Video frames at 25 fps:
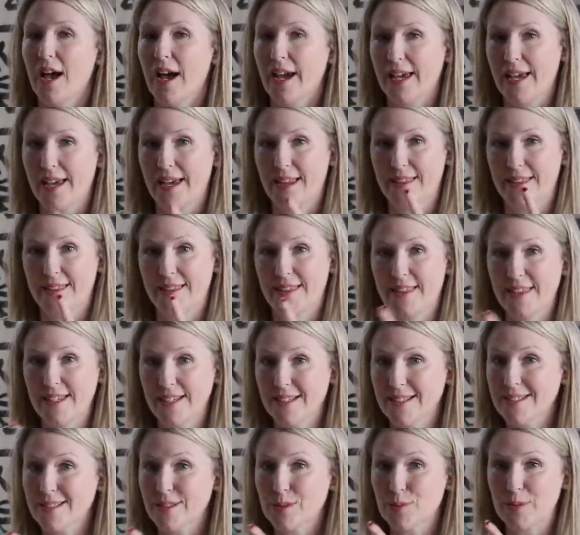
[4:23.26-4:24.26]
Again,
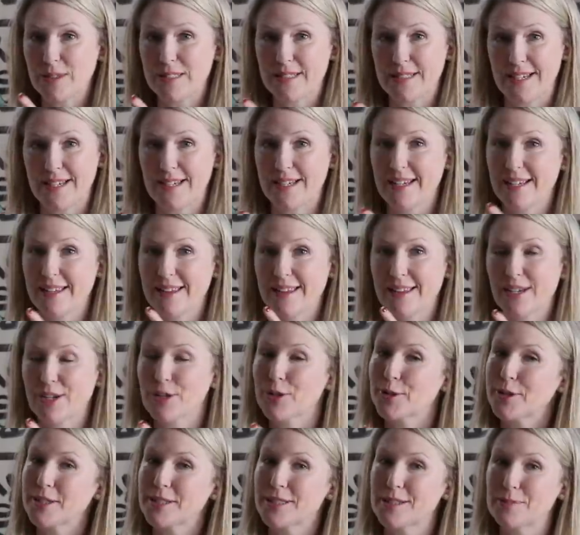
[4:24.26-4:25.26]
this was in the
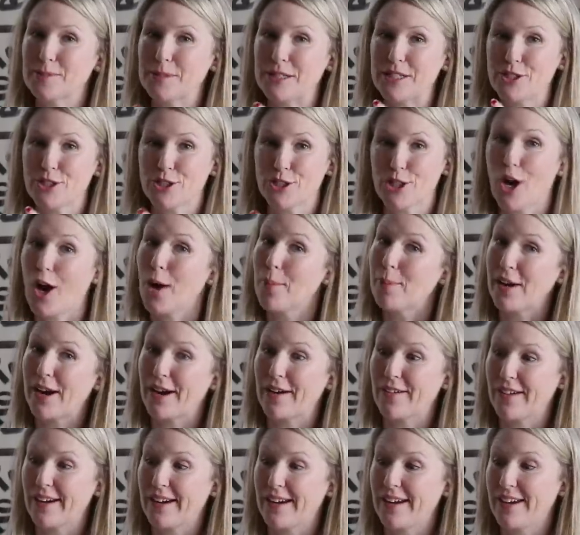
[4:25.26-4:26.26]
Christmas shop
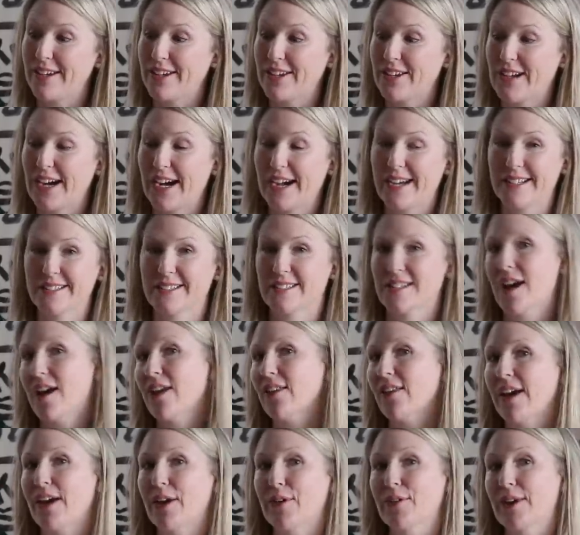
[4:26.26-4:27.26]
area, you guys,
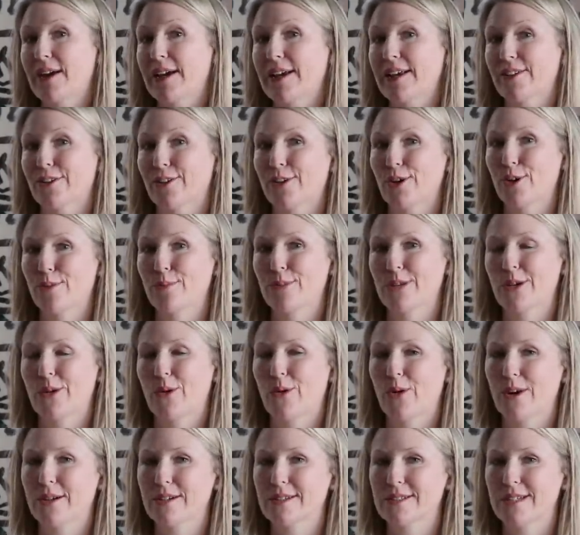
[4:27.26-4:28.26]
not like regular home
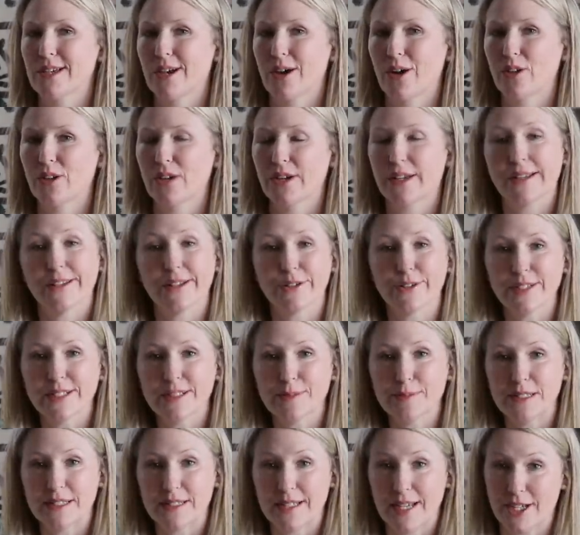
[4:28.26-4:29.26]
decor. So look in the
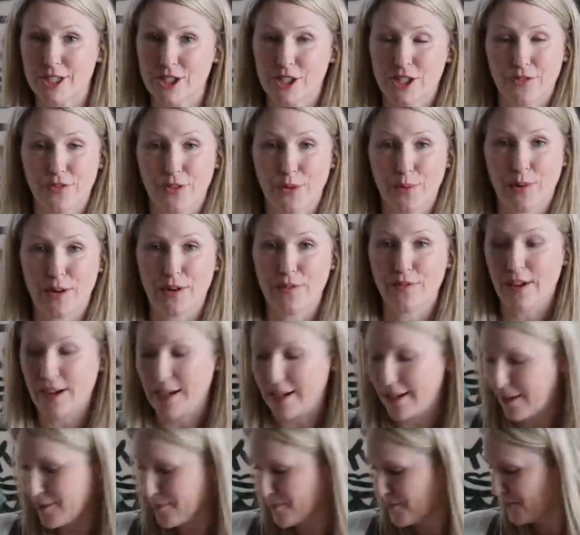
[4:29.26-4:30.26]
Christmas section if you want to
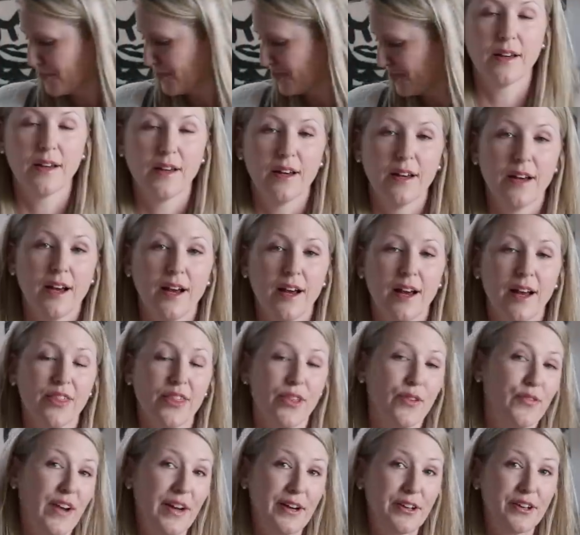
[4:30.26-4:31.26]
find it.
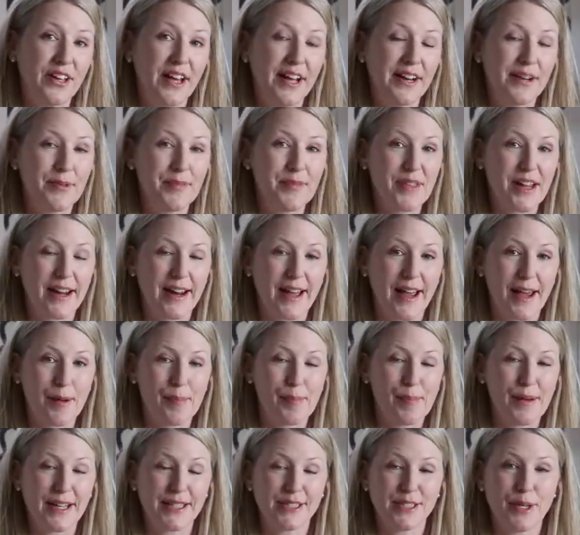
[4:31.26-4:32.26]
The final item that I
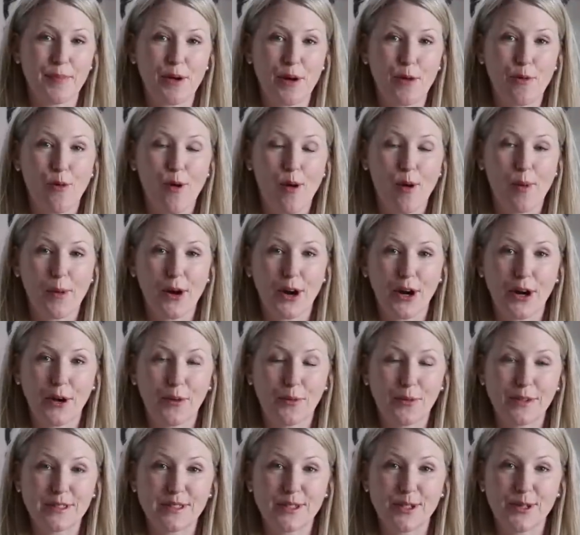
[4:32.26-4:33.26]
picked up at Walmart
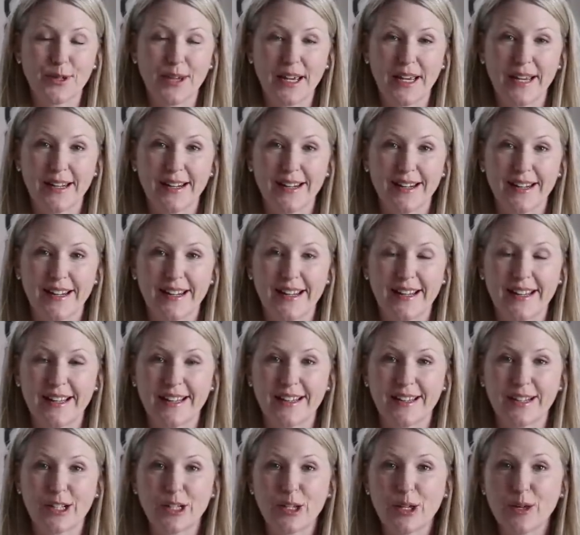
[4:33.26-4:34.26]
was located
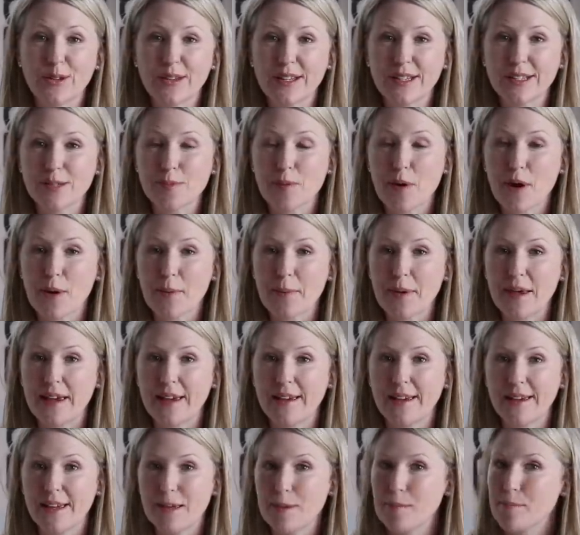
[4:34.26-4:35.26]
in clothing
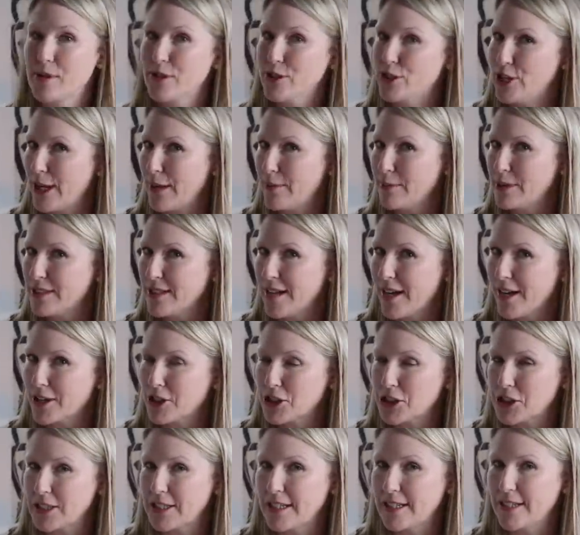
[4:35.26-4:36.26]
department, in pajamas
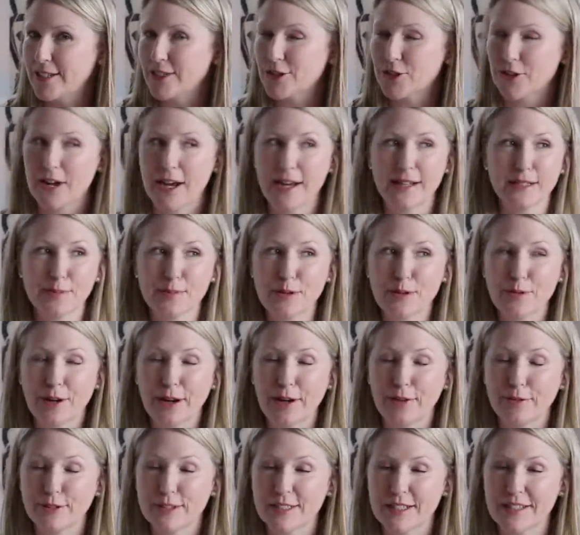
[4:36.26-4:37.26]
actually. Don't ask me
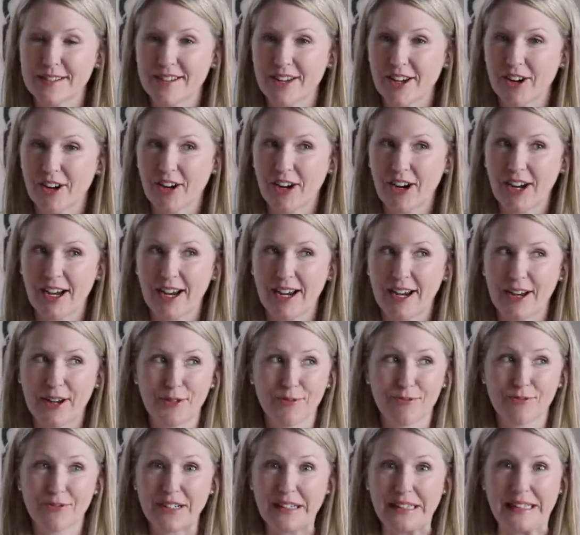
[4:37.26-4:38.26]
why I was in there.
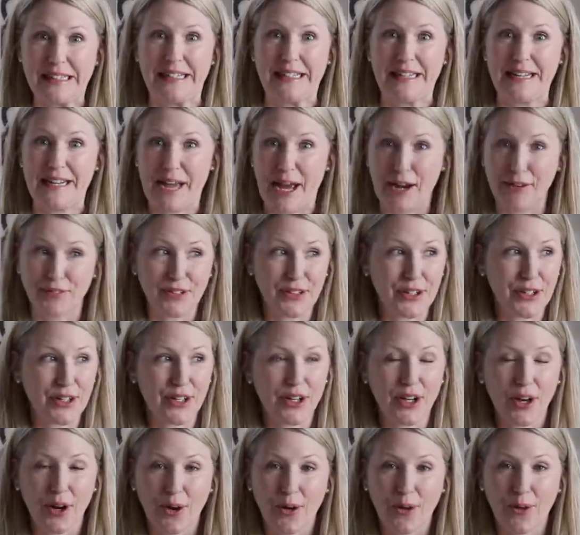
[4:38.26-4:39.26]
I really
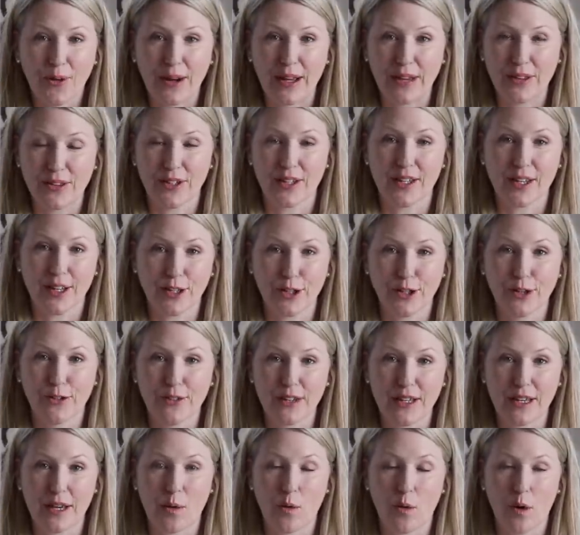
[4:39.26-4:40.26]
never go and look at
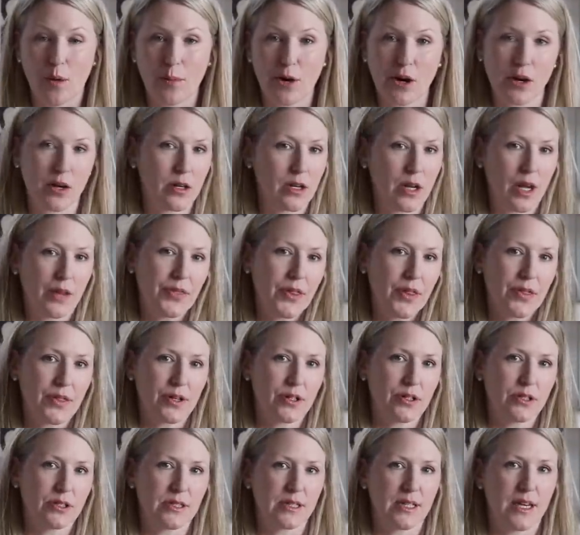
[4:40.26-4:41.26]
clothing at Walmart. Not that
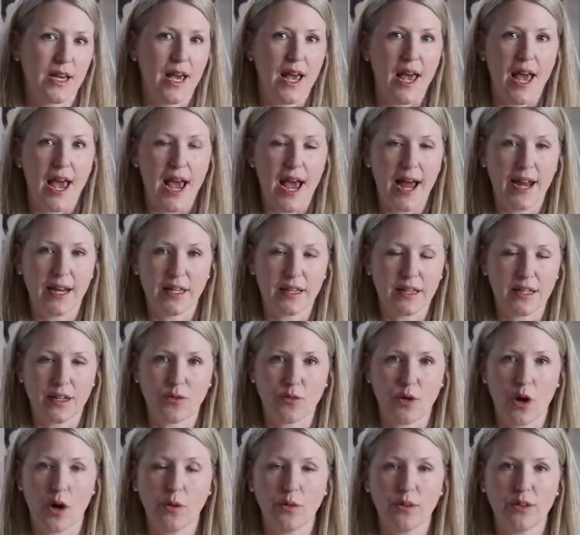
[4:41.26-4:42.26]
there's anything
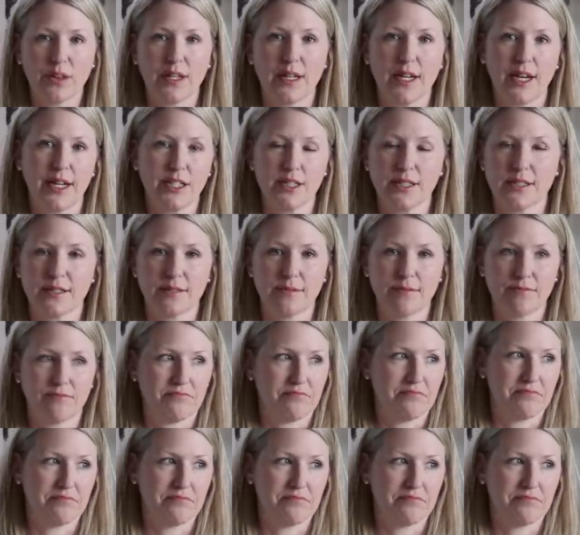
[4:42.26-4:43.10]
wrong with it. I just